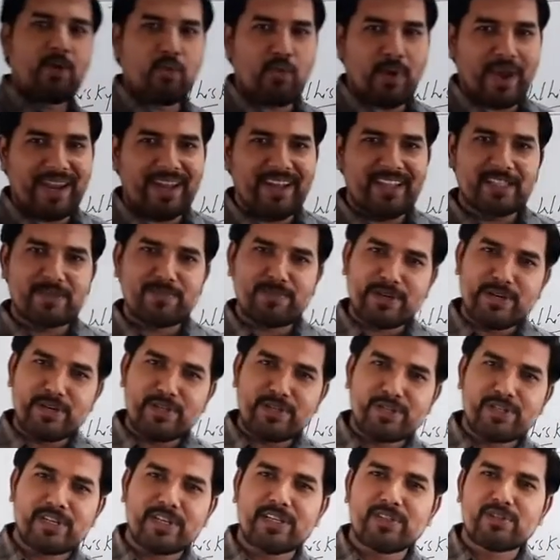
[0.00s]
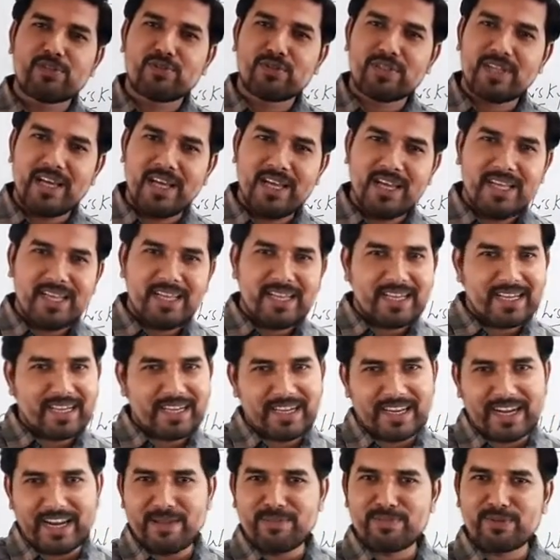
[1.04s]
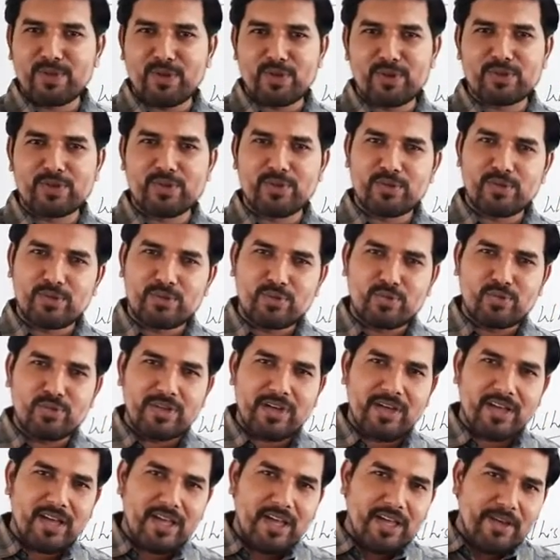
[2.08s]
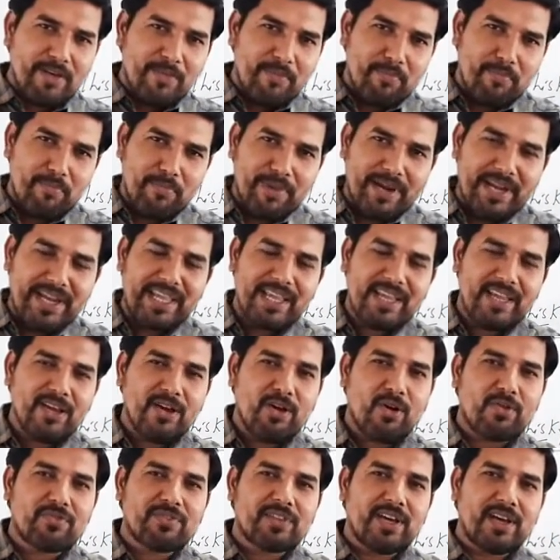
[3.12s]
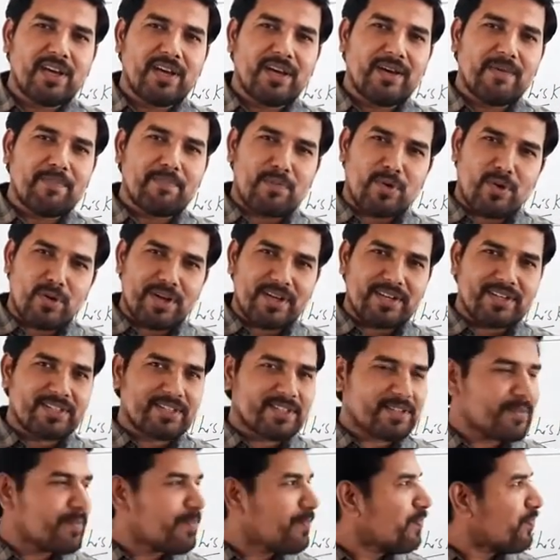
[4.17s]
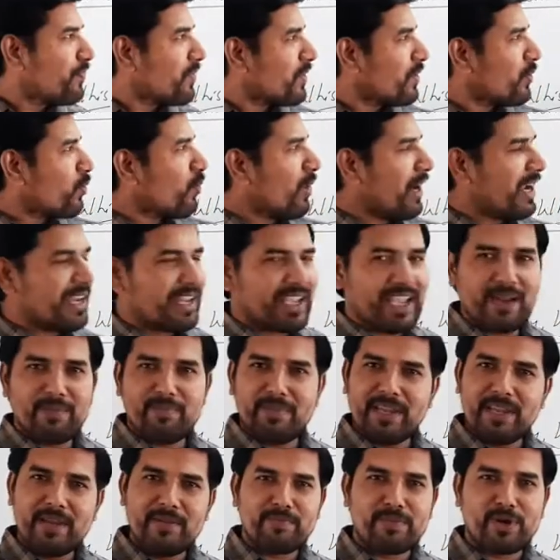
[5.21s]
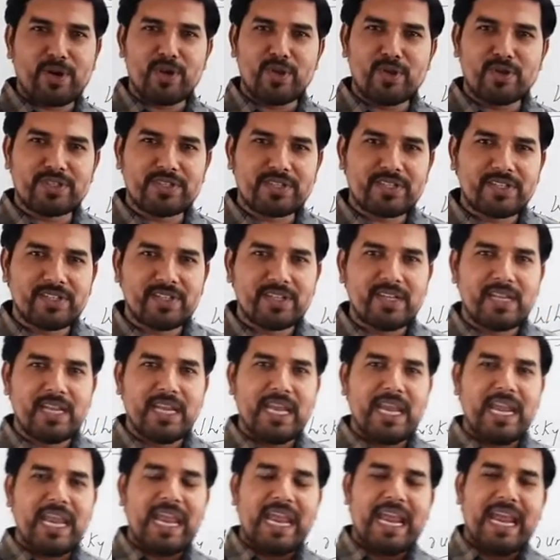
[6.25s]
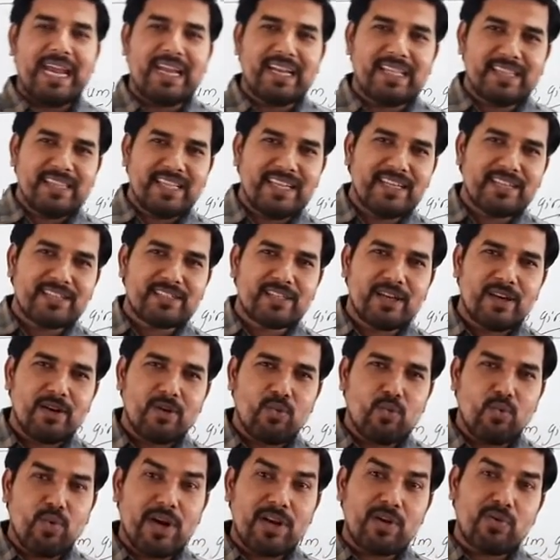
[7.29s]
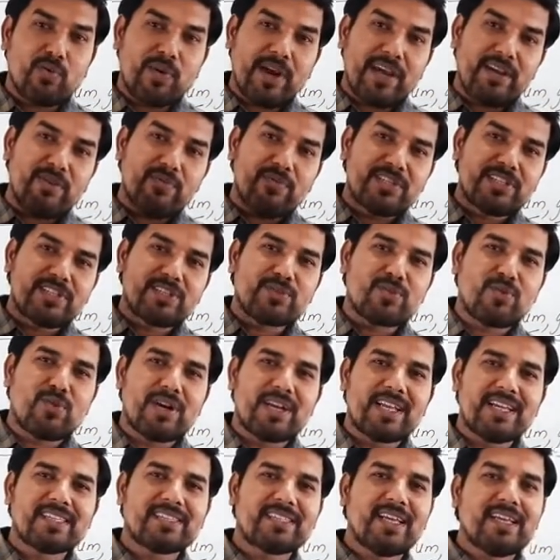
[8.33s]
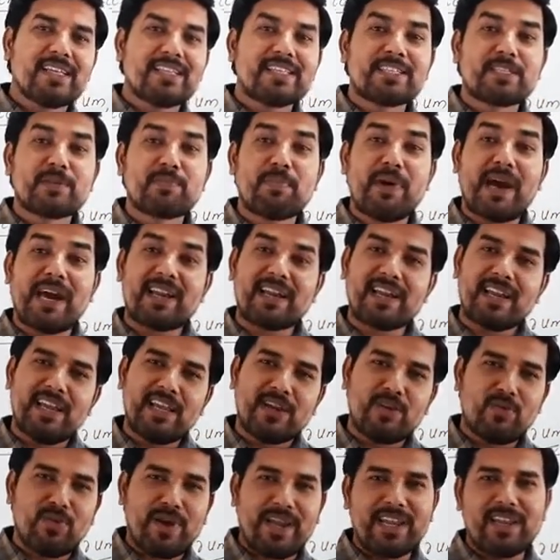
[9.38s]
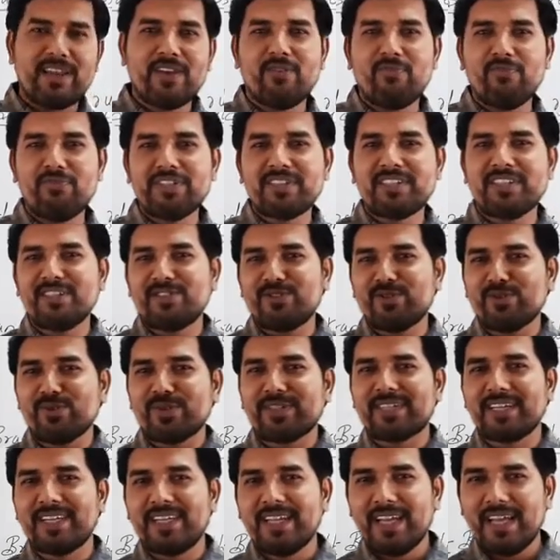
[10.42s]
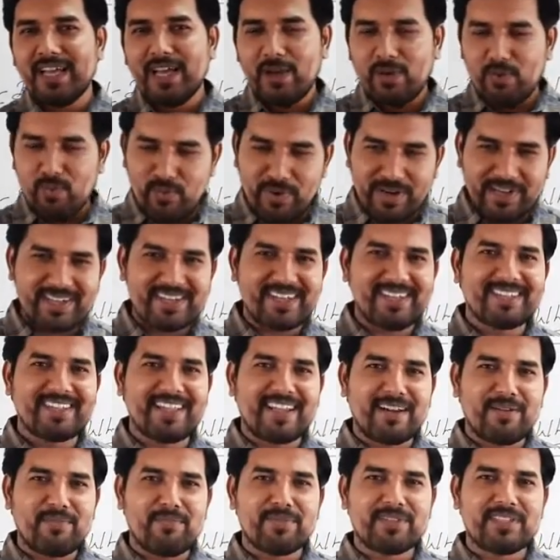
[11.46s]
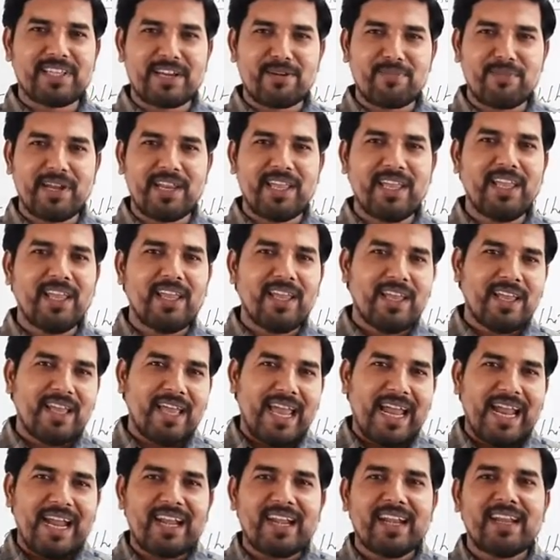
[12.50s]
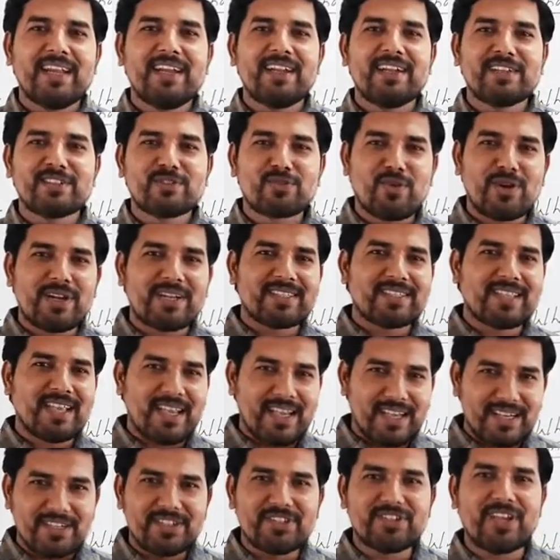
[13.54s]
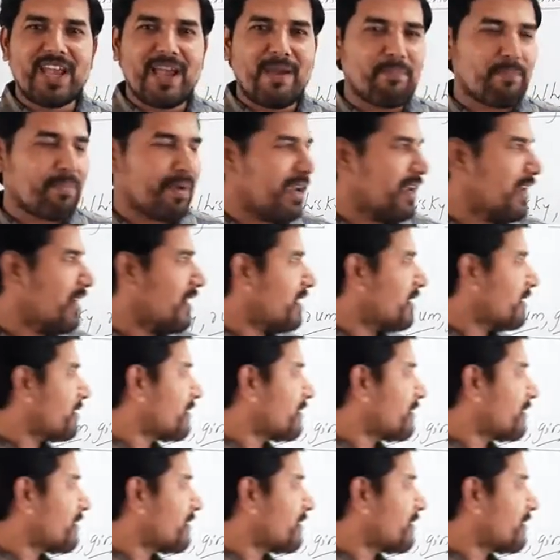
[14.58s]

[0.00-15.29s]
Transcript: wine is produced through the grapes also. Through the many of the products, wine can be produced. And there is one wine which is called as a sparkling wine, which is used in victory ceremony, and it is called as champagne.